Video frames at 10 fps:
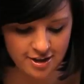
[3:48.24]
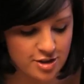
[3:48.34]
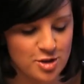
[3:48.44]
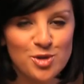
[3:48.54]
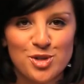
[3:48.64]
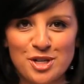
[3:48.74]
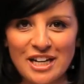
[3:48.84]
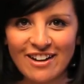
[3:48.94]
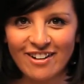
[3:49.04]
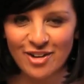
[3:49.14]
It's good to
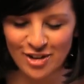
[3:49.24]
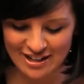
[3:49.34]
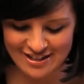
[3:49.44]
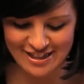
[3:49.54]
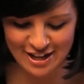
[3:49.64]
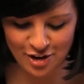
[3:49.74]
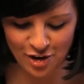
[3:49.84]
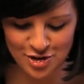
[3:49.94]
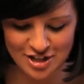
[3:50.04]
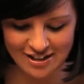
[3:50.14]
get a nice thick
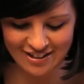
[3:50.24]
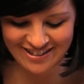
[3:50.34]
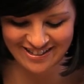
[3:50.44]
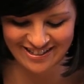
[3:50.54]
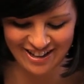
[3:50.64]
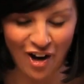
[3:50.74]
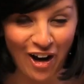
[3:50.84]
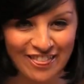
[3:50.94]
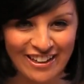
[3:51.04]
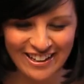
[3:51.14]
coating, I
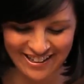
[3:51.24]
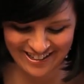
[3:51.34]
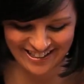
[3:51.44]
think.